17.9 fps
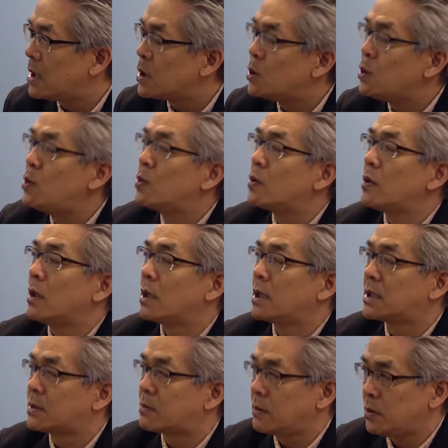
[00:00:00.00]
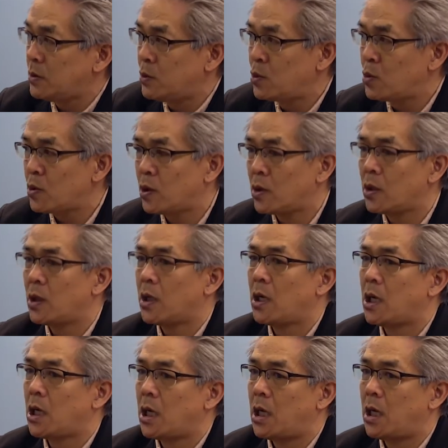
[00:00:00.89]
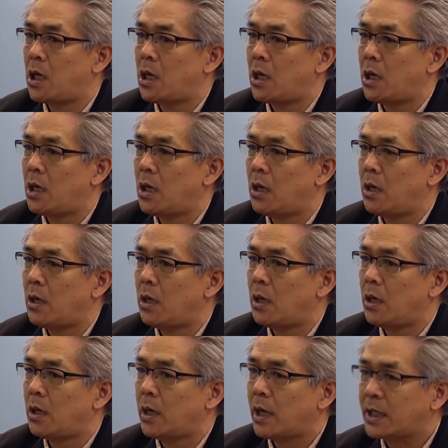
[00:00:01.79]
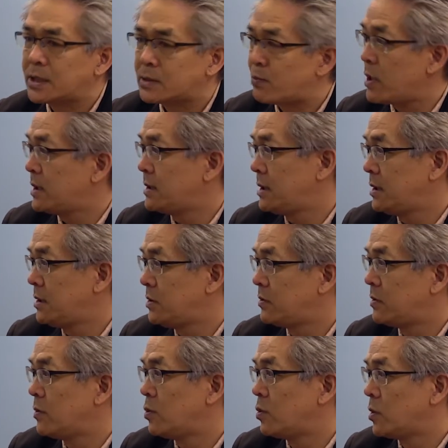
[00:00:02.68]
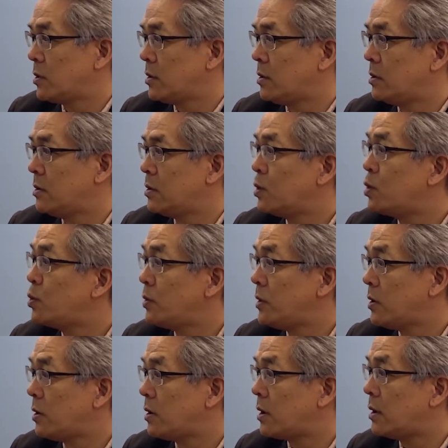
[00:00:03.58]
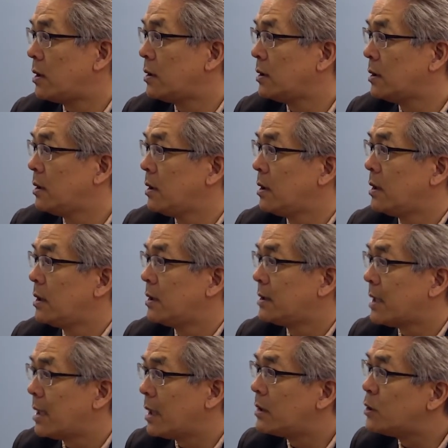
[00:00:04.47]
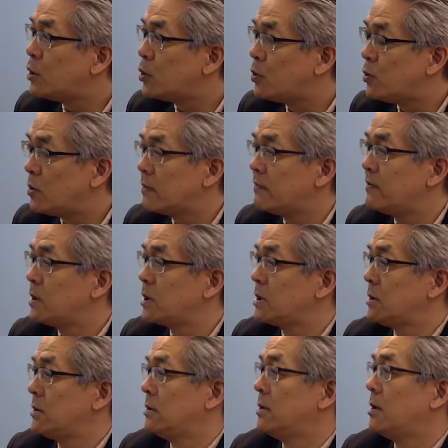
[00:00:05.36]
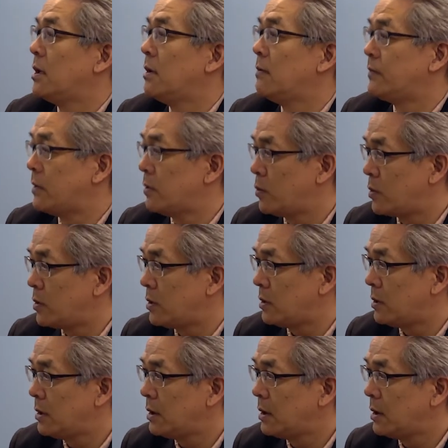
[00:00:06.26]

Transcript: You're ex- you're uh, expressing to the world who you are that, you know, your vision of the world.